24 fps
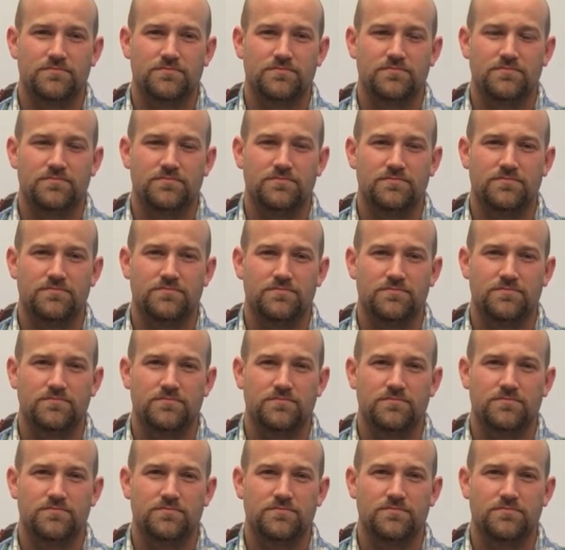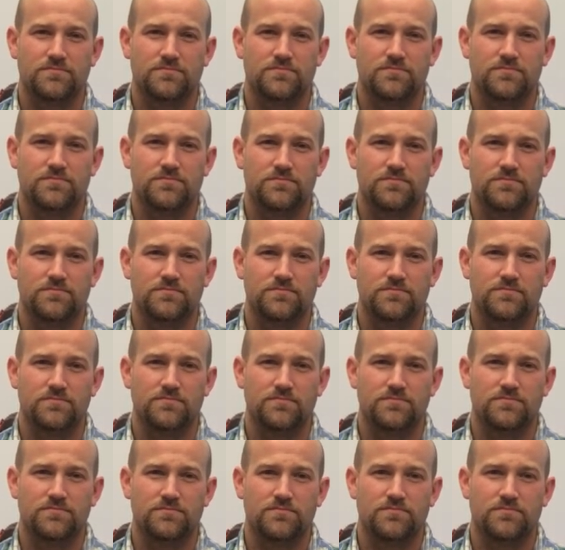
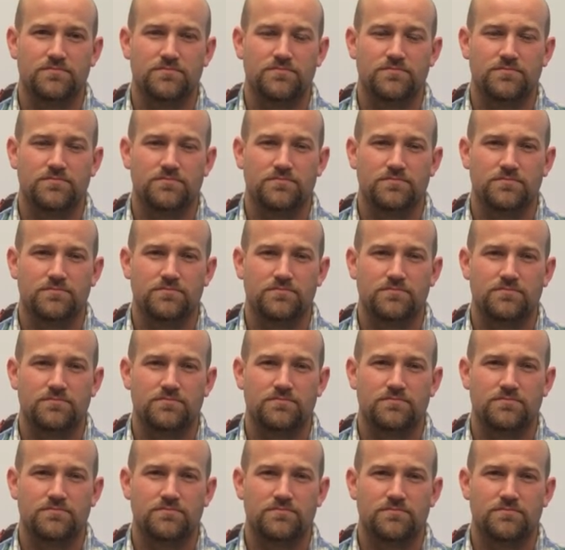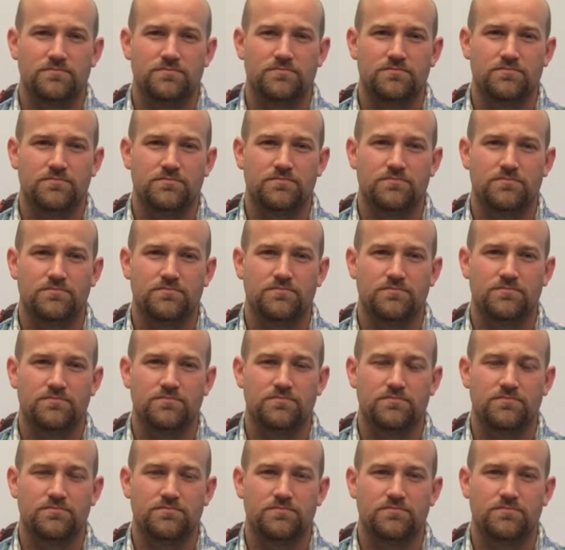
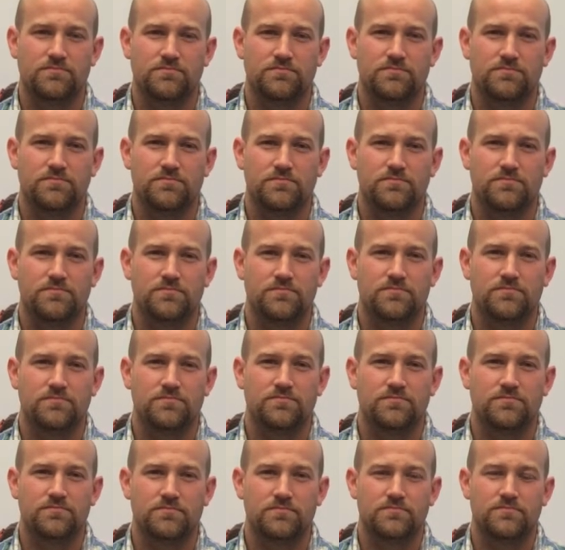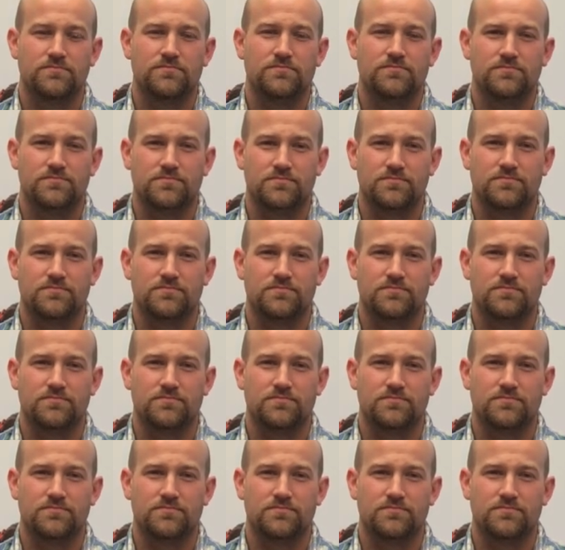The person shown says nothing.